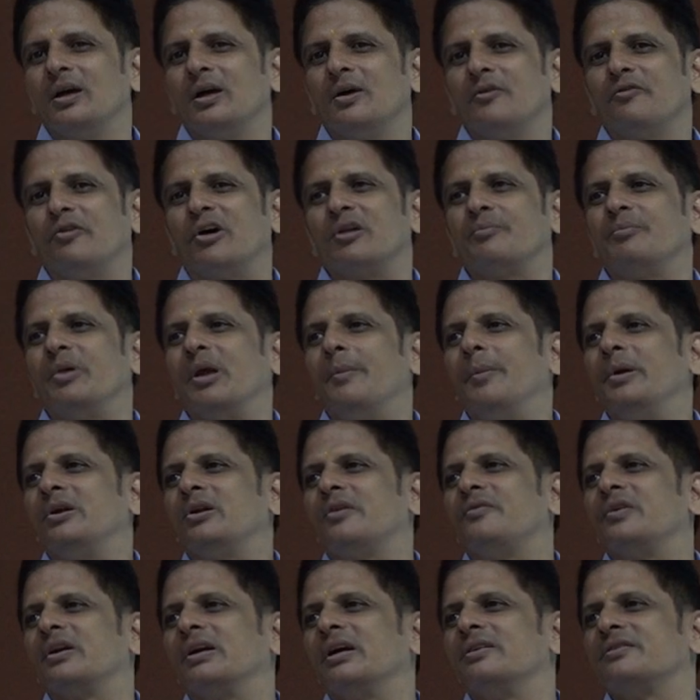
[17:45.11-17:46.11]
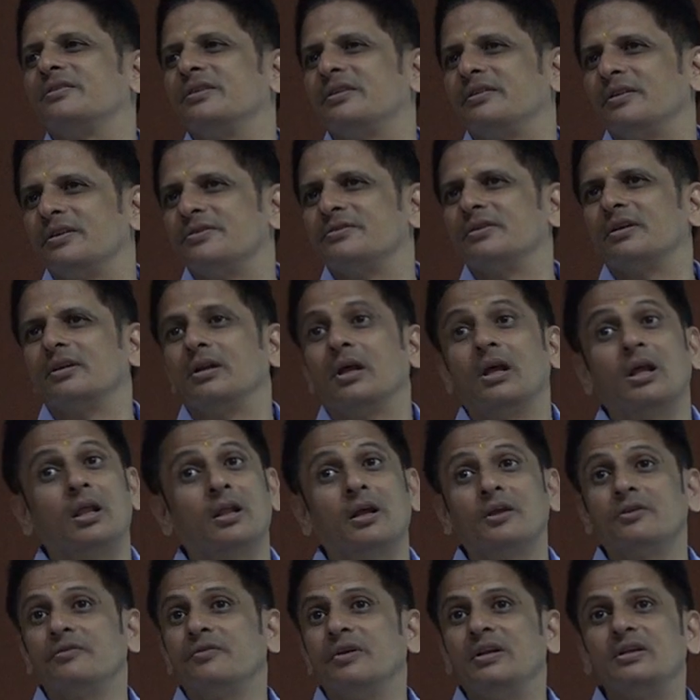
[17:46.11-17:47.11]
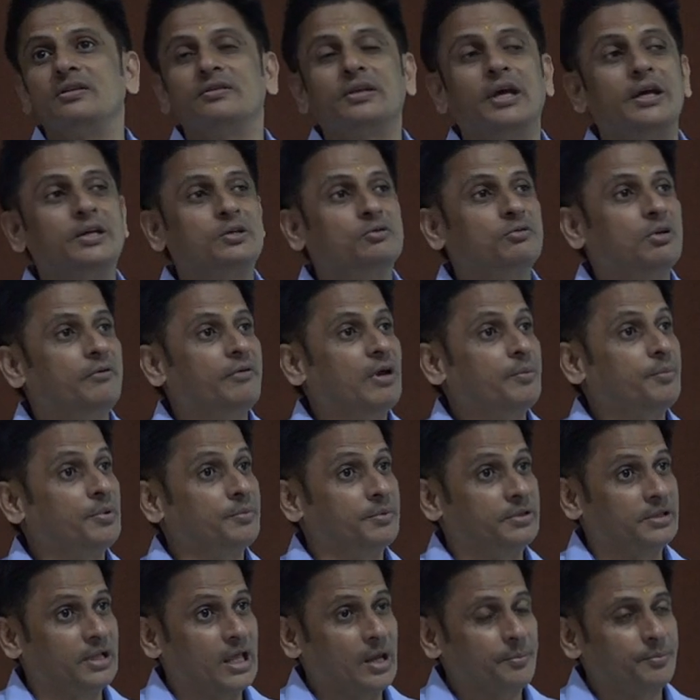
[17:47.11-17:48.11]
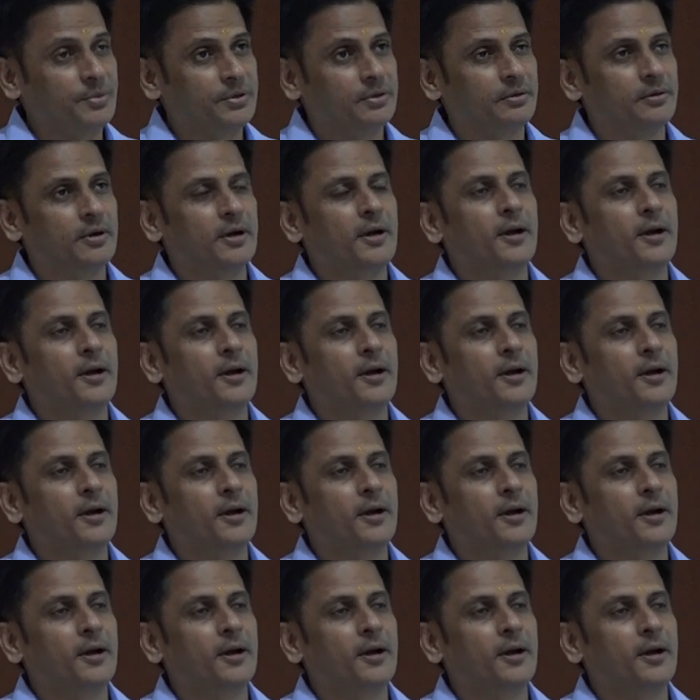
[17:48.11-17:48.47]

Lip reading: for payment of a consideration. That's very sad to have happened. It happened.